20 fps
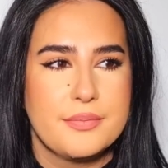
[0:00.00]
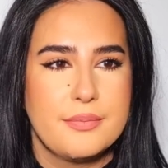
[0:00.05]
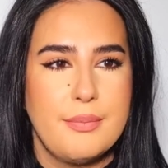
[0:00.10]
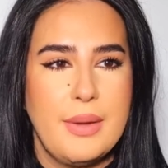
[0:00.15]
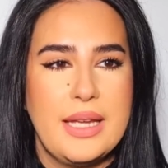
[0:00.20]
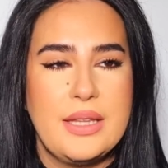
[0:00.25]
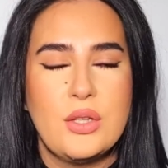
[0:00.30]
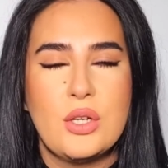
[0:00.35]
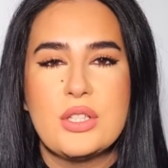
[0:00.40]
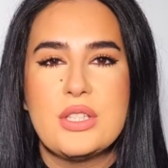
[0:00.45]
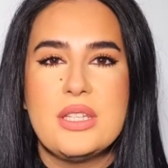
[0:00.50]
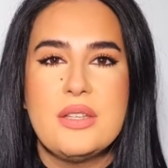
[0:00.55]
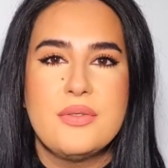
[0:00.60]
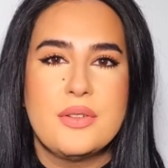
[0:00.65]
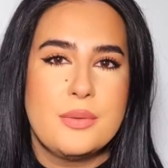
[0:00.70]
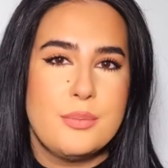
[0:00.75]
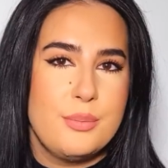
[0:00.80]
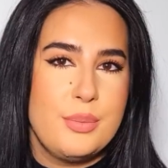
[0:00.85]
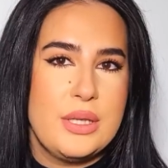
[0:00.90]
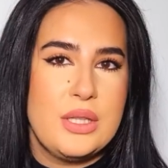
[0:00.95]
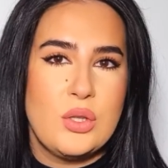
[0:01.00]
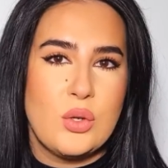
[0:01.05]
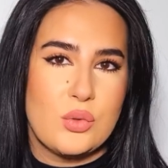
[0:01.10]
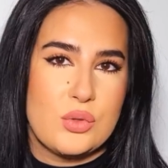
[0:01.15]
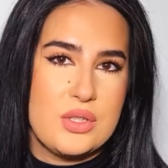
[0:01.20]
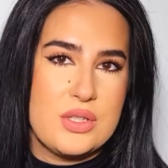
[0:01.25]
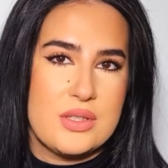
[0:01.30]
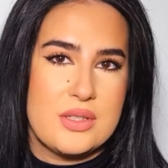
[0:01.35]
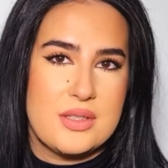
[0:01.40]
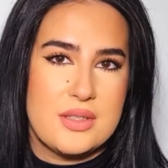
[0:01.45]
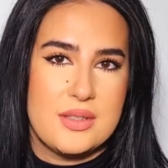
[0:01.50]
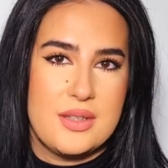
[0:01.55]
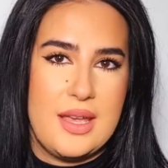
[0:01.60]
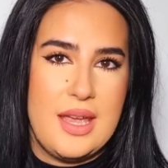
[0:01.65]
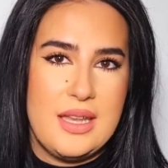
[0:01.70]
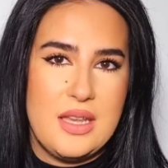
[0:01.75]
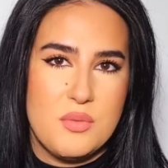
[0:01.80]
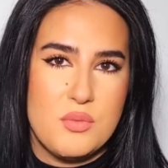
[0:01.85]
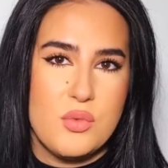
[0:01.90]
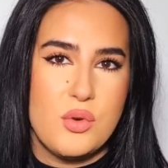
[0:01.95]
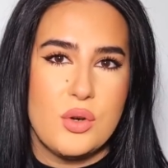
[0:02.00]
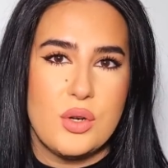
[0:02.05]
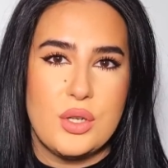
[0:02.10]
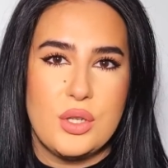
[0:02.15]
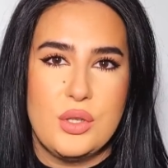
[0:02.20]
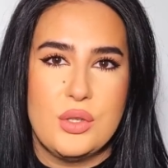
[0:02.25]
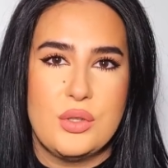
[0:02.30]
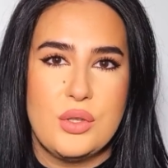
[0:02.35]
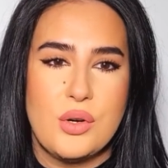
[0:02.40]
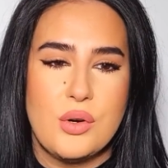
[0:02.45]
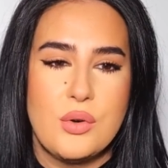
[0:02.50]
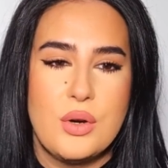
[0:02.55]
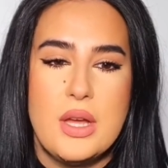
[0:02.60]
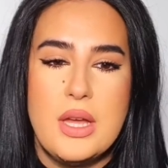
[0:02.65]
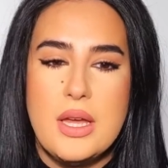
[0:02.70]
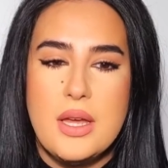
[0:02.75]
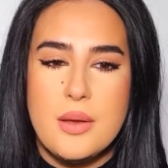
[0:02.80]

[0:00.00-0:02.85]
not even be noticed anymore, you know,